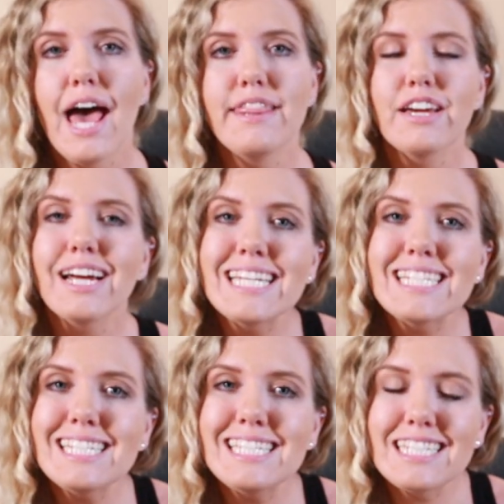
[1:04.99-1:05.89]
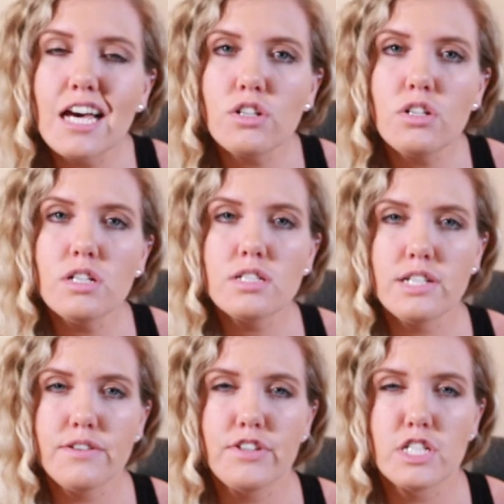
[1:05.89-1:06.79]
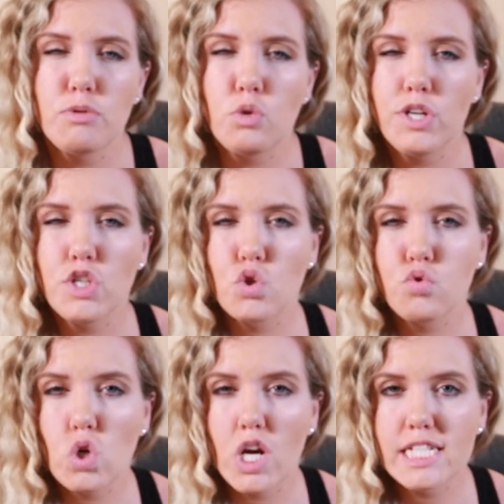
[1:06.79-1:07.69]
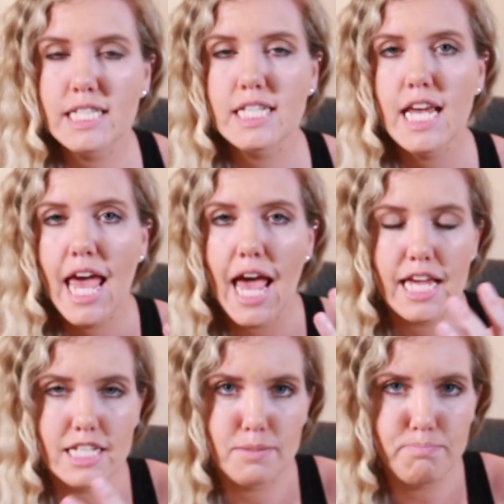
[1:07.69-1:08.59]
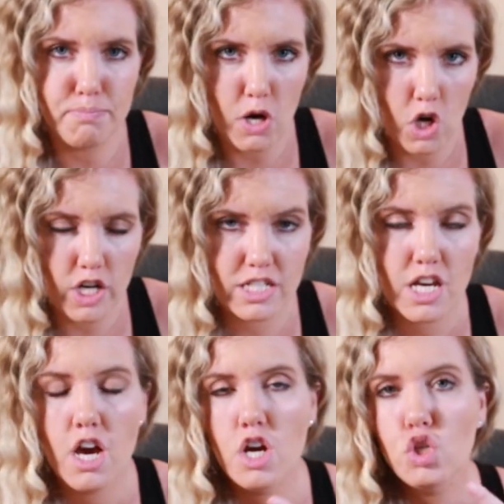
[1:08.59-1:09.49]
And there is a subtle difference between trust and bond.